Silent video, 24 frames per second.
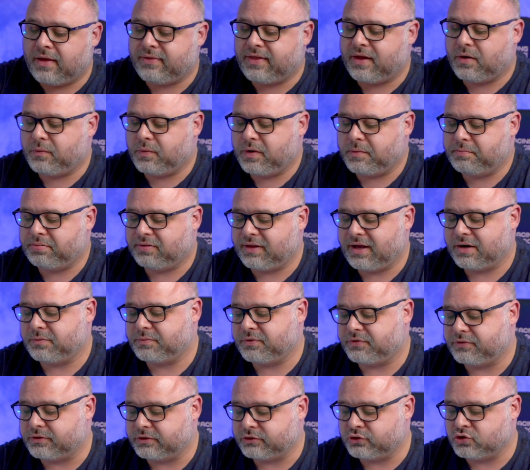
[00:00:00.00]
that we played
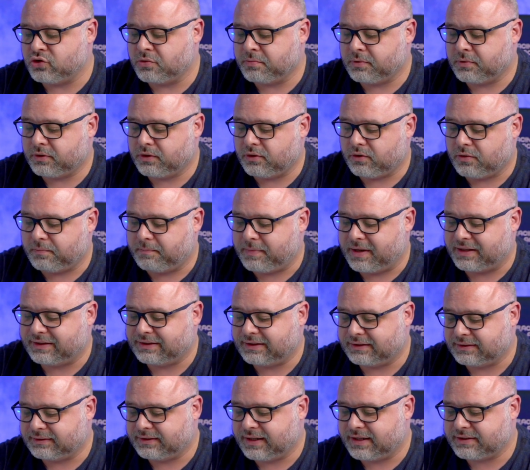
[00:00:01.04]
with the zoom a little bit,
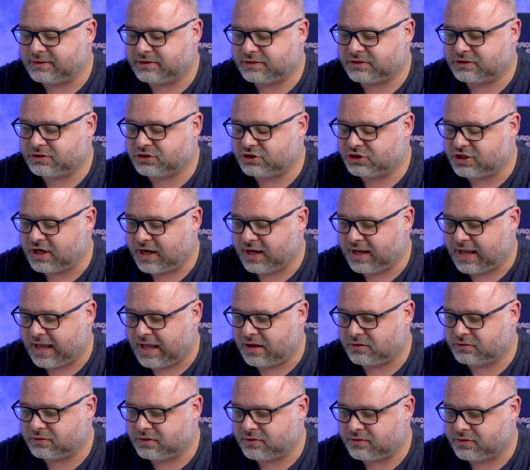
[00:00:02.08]
let's check
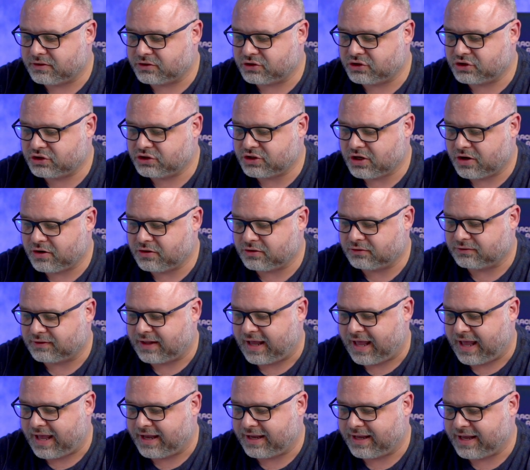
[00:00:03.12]
out the shutter
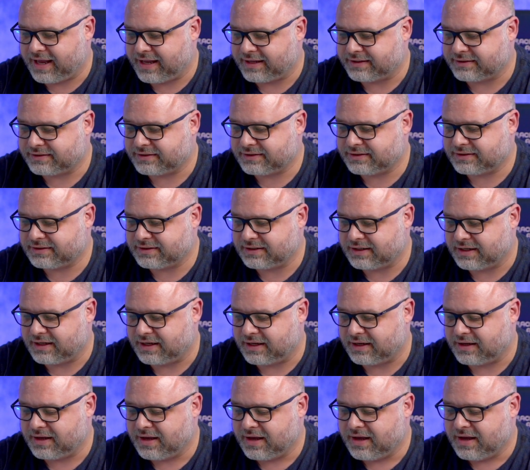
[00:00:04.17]
lag and
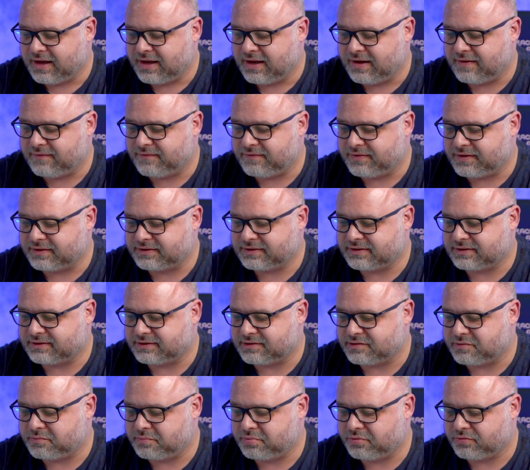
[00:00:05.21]
see if this is
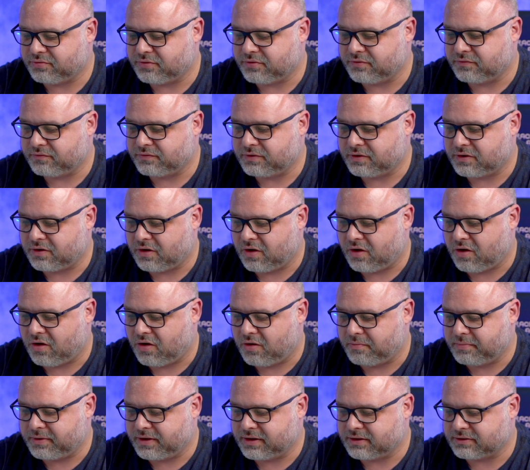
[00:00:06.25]
improved at
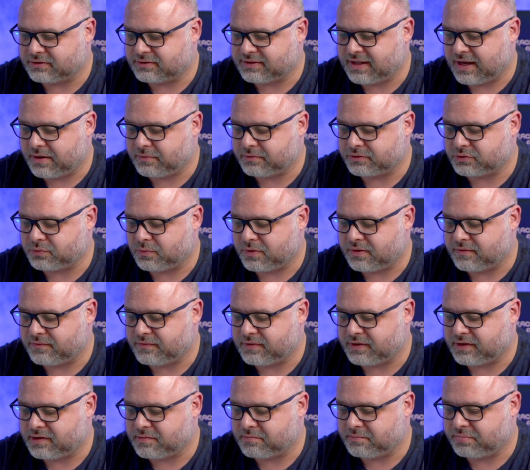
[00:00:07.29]
all, because that was one of
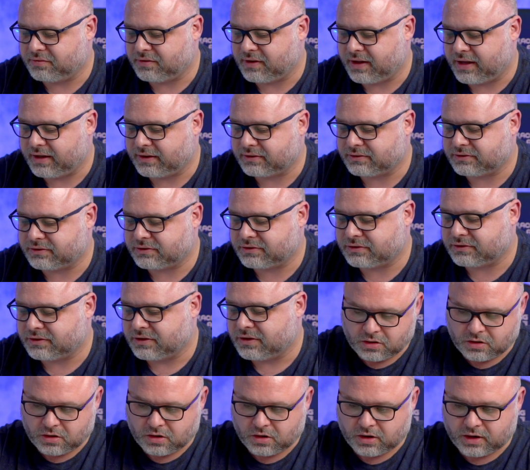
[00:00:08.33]
the complaints.
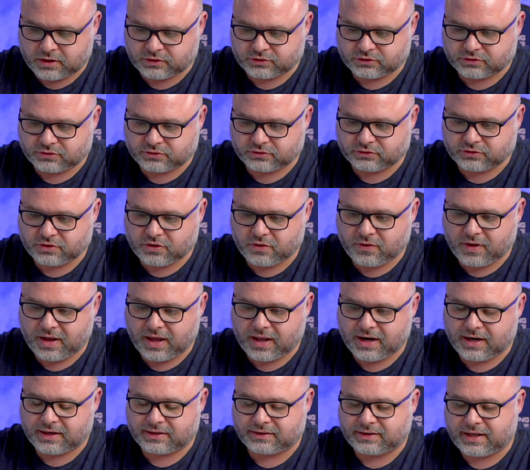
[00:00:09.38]
All right, so let's go
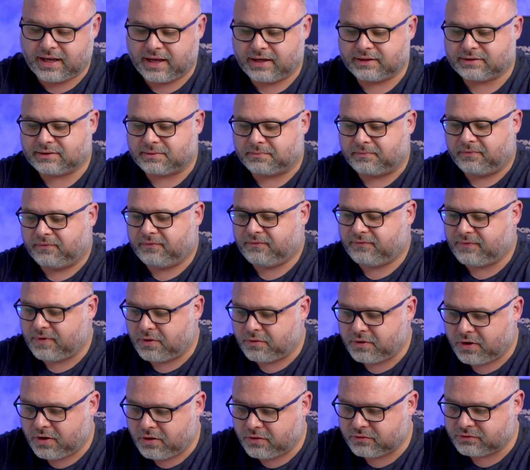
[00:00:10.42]
ahead and take some
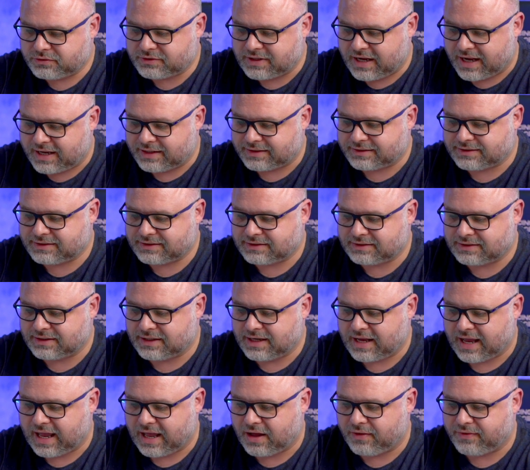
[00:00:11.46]
photos and see
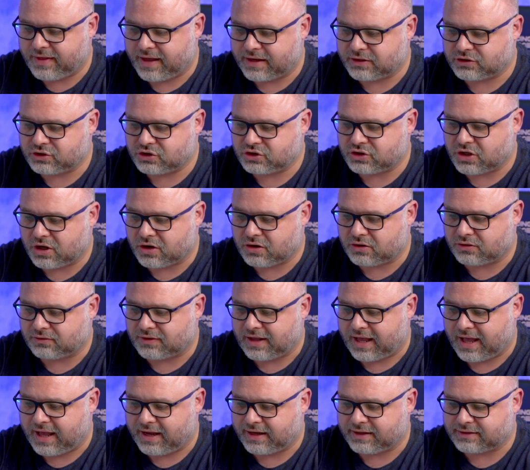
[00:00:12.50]
how that shutter
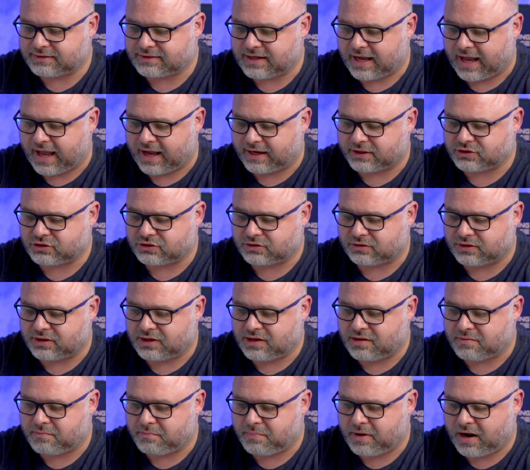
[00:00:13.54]
lag is actually
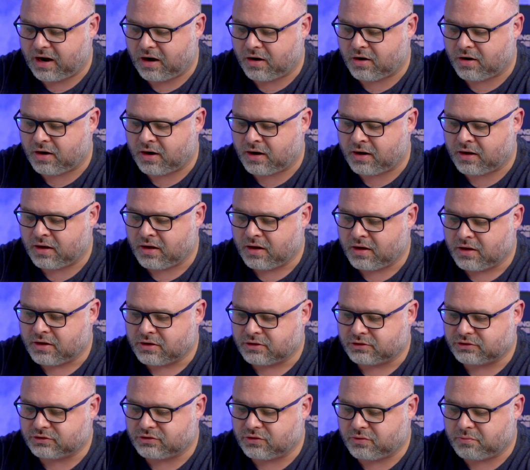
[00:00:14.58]
comparing.
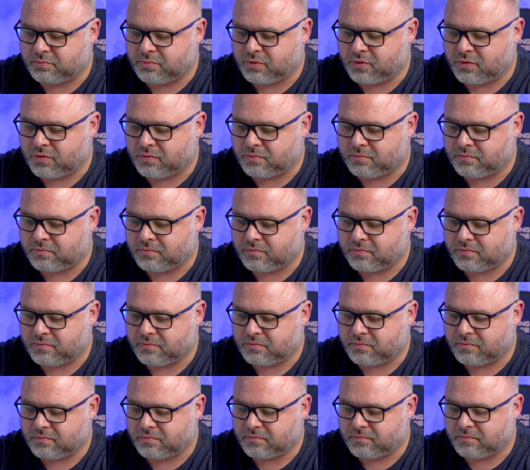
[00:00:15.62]
So boom,
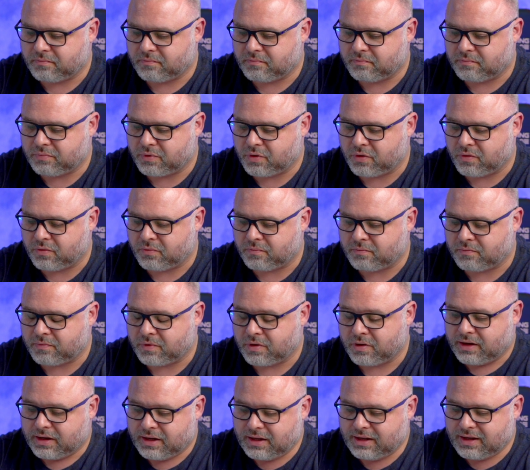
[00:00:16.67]

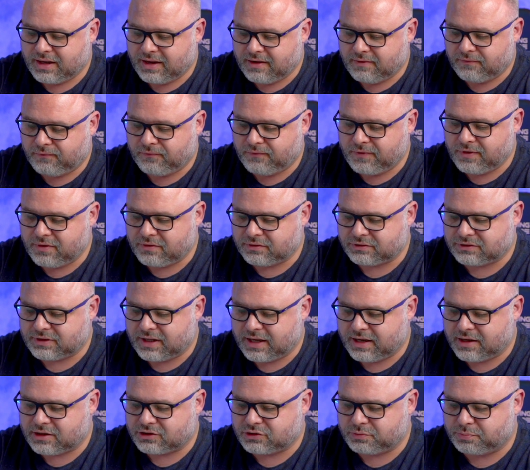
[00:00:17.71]
boom. It feels
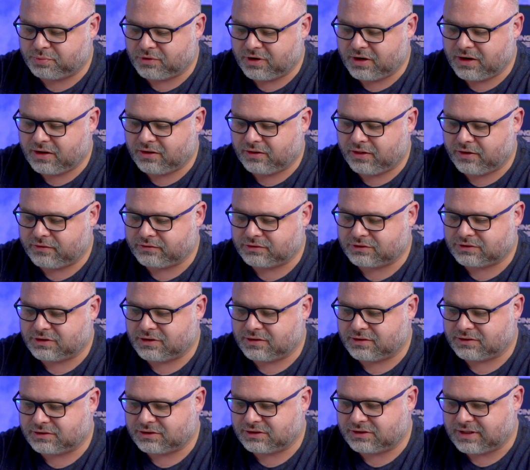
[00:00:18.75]
like it's pretty close to
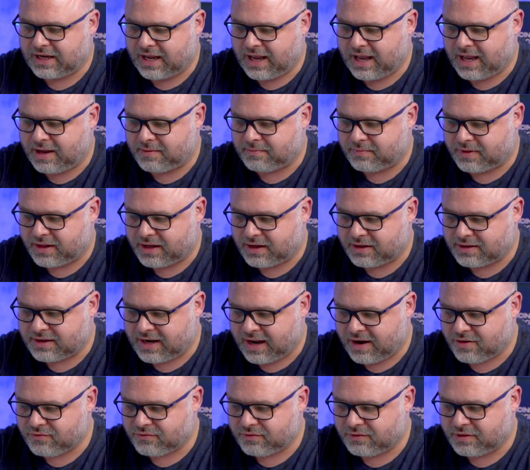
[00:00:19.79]
the same, like
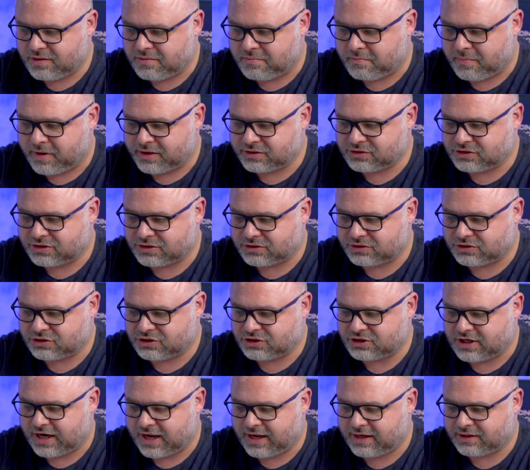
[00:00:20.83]
not really much has
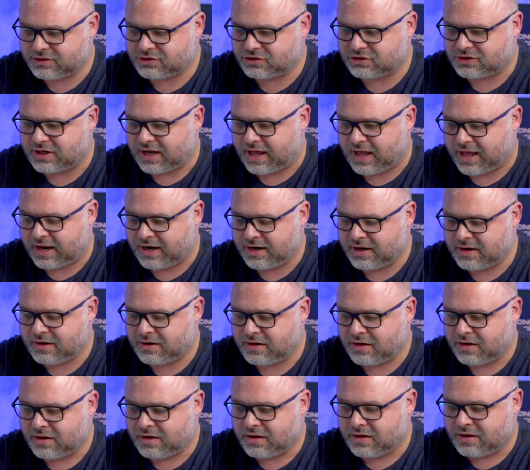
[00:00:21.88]
changed on it.
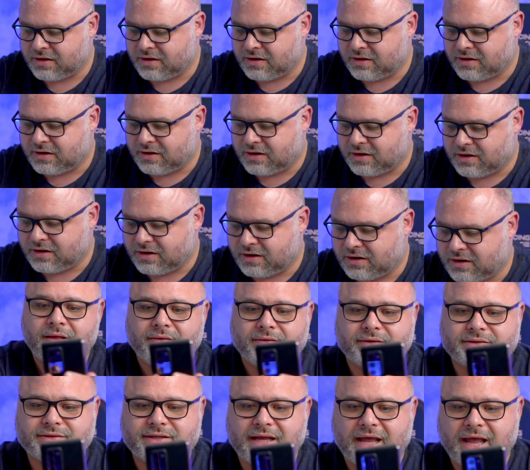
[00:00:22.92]

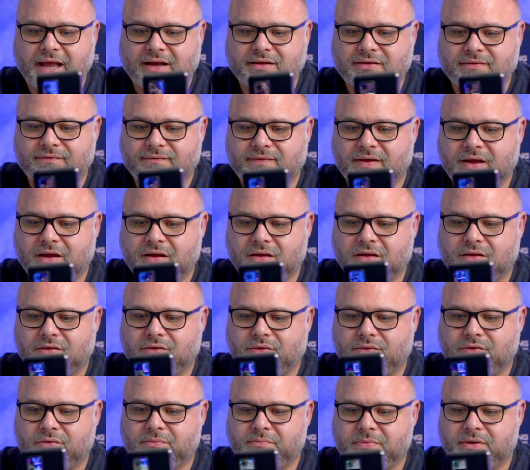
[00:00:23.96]
Let's activate a
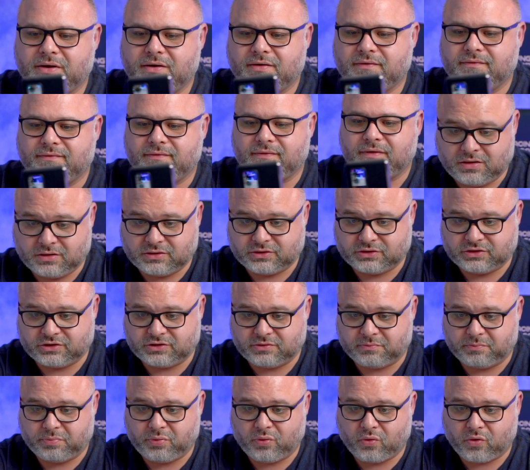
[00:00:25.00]
little bit of
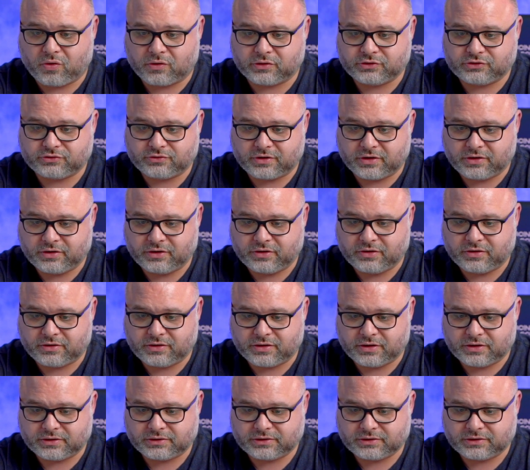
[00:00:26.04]
some portrait goodness,